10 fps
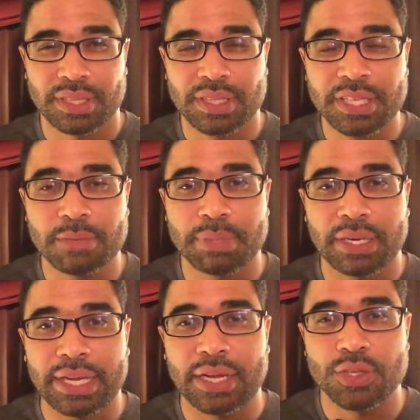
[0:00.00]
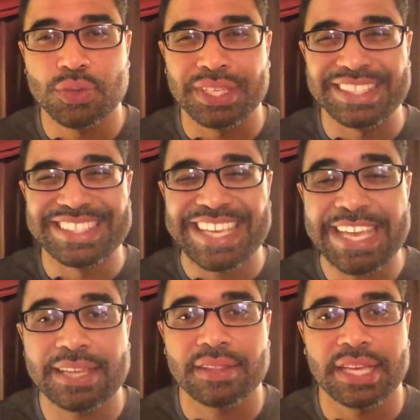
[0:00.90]
Think about how you can
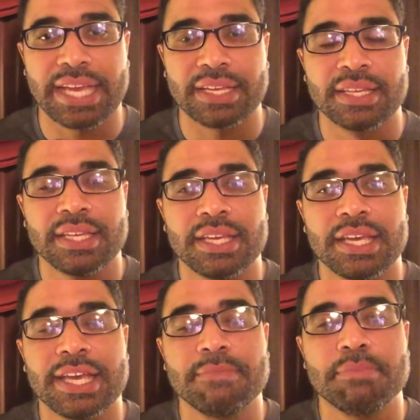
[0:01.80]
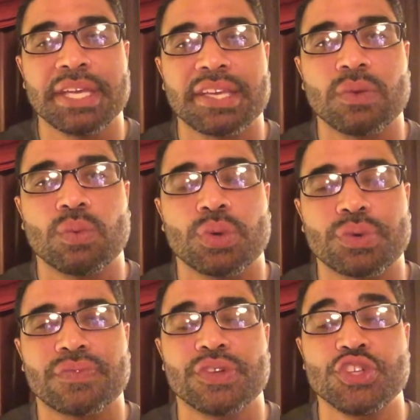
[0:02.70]
take that and make it work
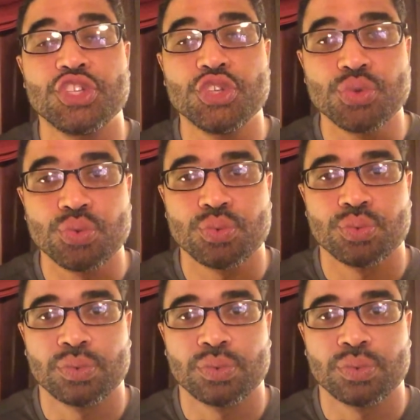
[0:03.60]
for you.